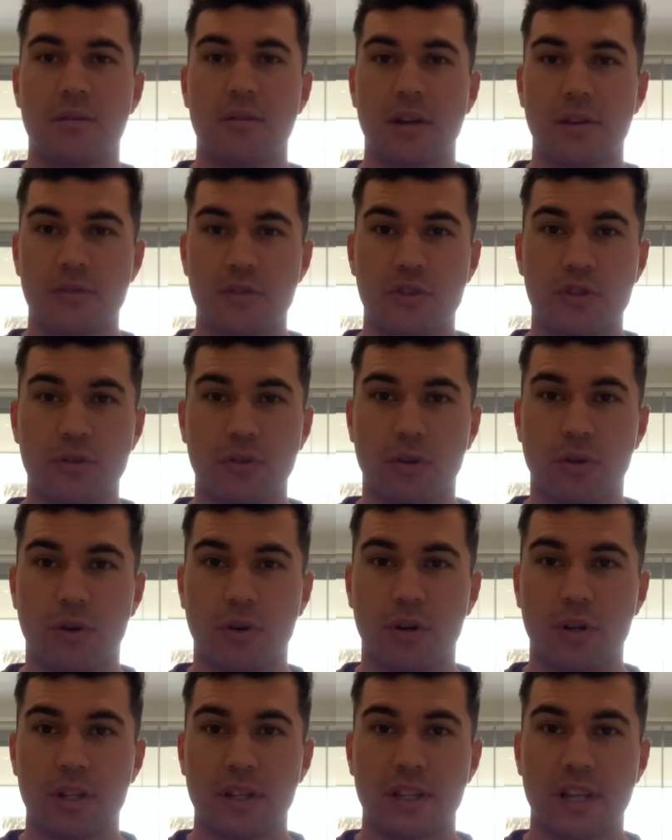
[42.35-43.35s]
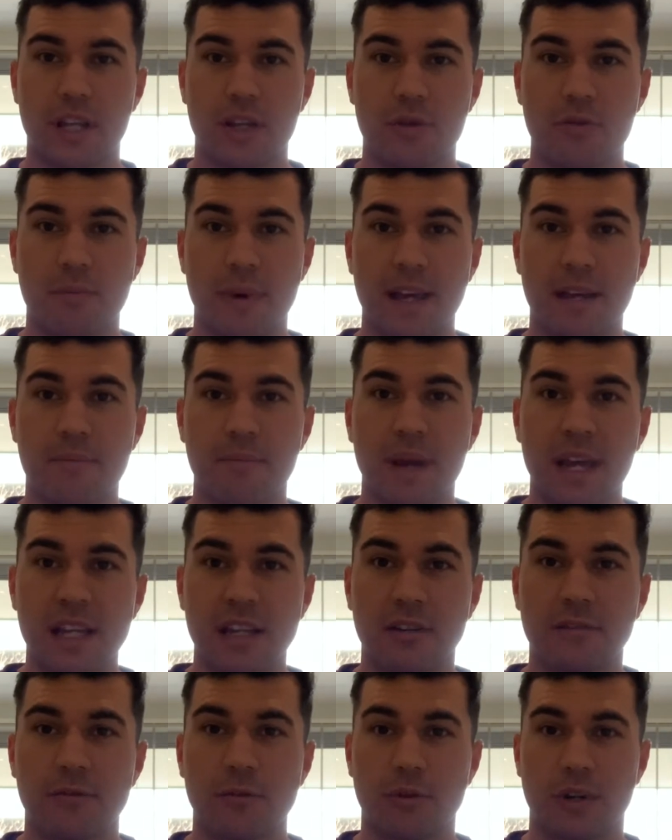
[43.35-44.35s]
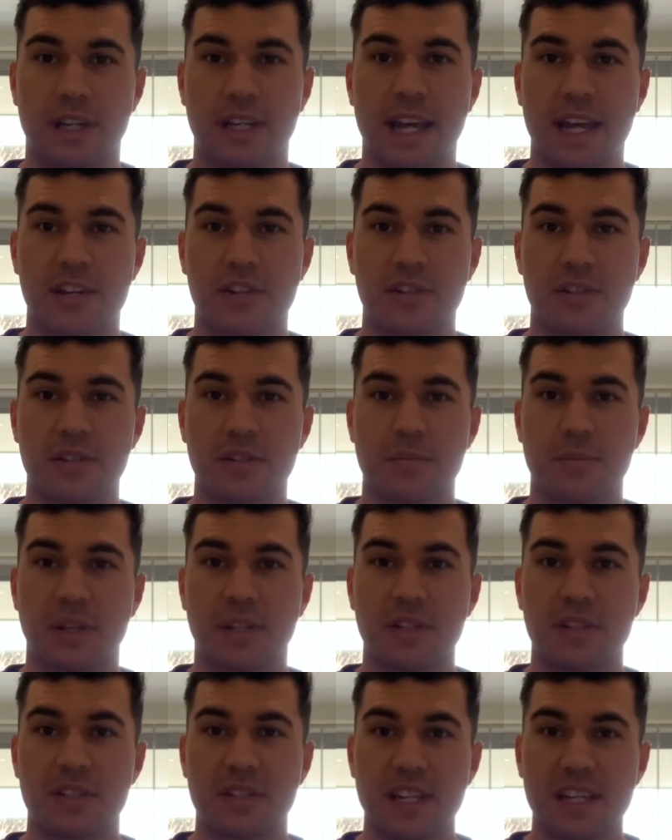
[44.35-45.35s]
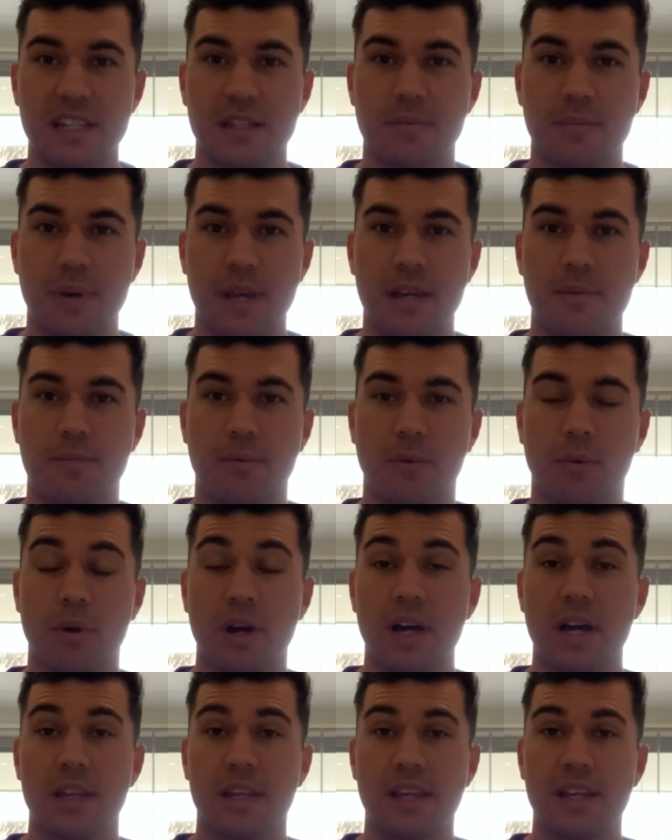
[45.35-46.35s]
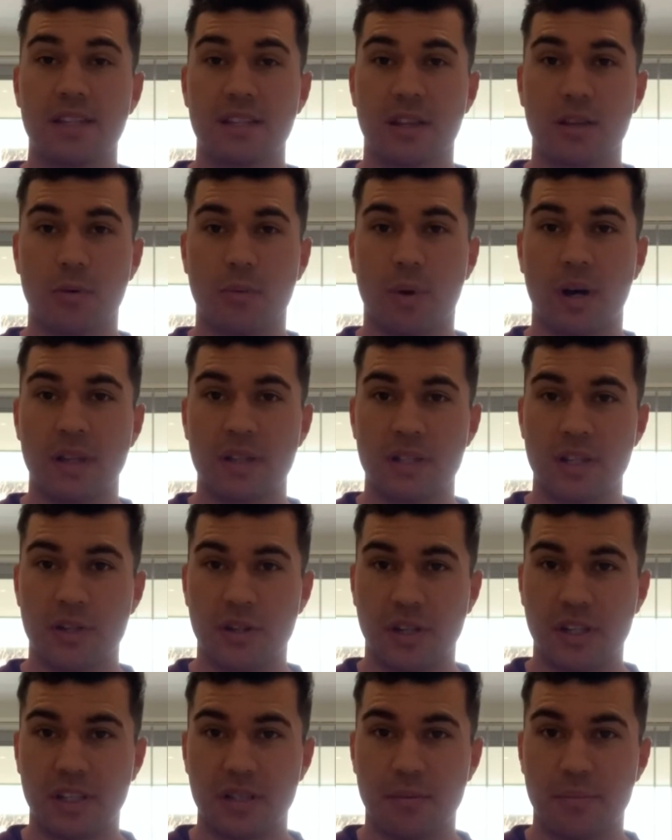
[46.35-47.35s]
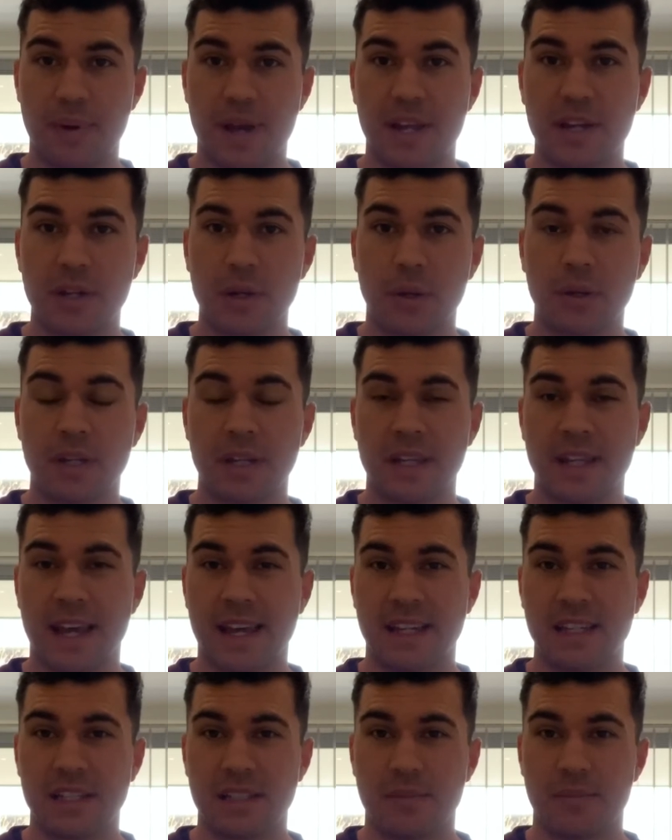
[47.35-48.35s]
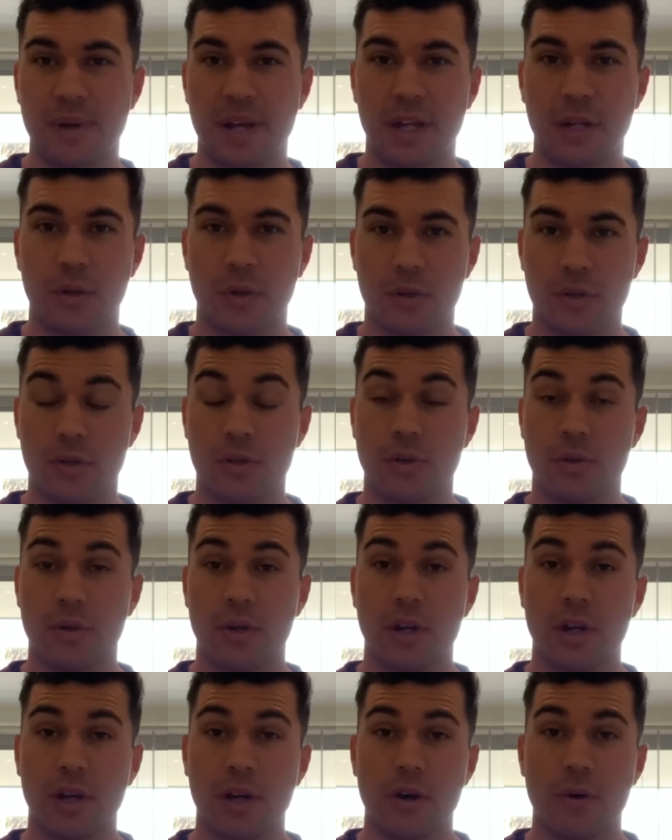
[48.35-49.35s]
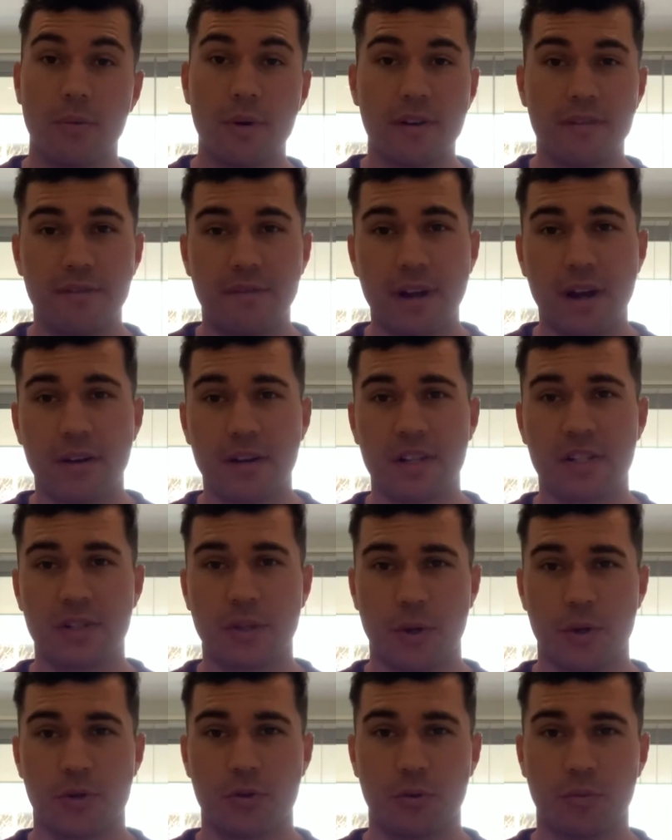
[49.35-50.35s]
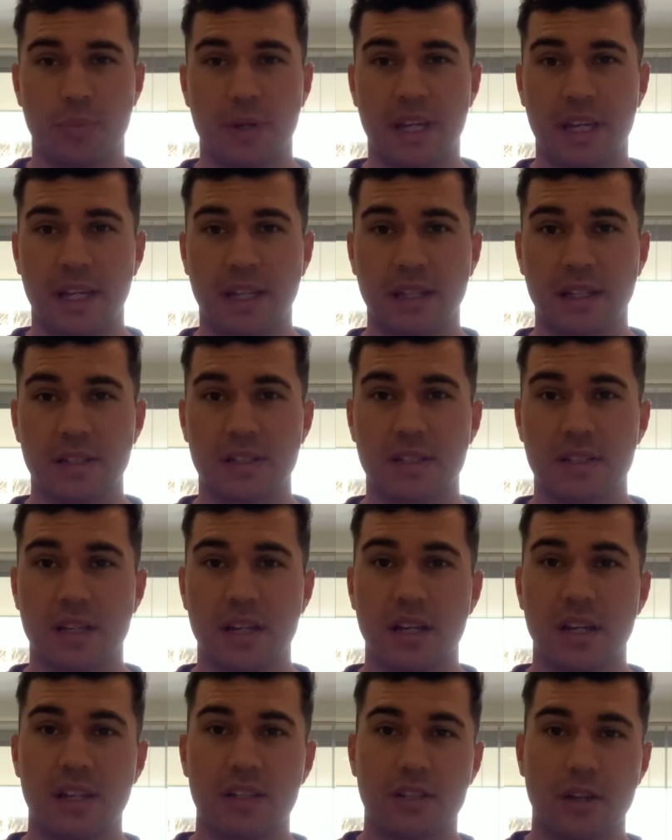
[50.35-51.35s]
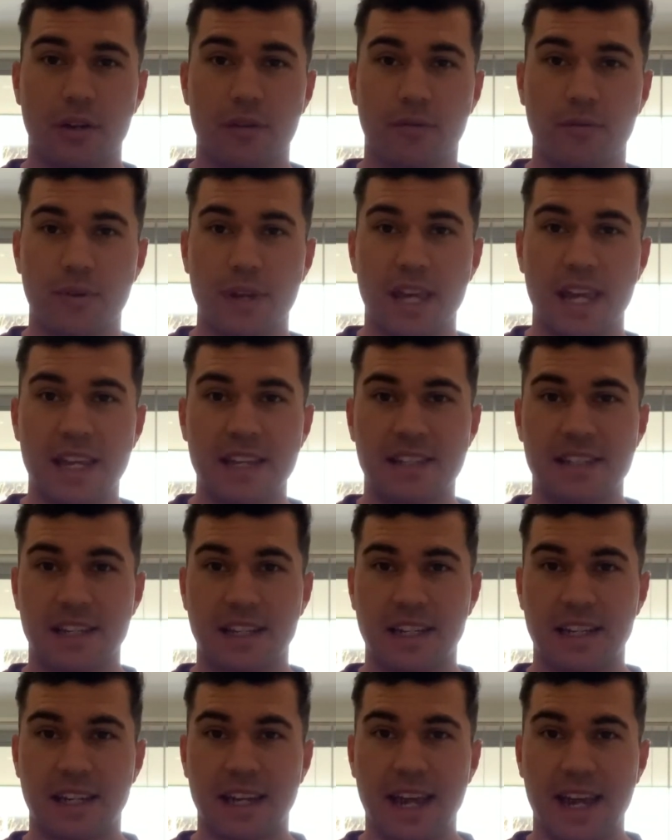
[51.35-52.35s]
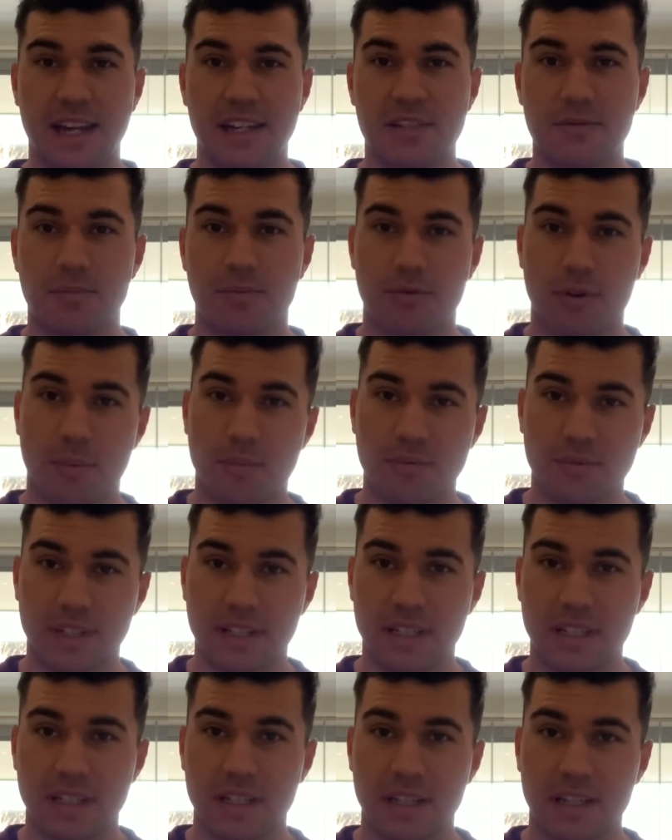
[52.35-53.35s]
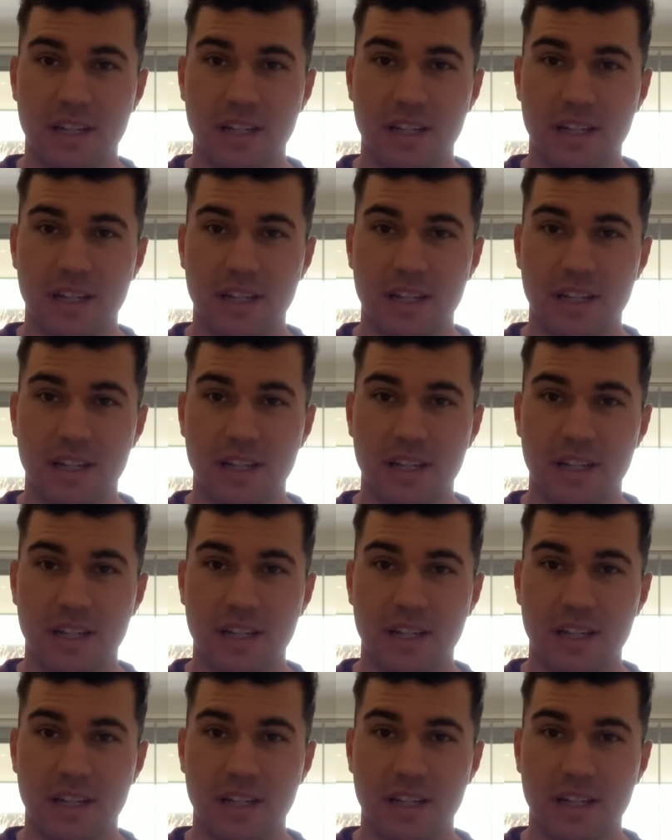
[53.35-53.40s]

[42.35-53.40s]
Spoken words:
Be sure that you make meaningful connections, because these people, these are the ones that you can depend on and they can depend on you. We're very social beings, so if we interconnect properly,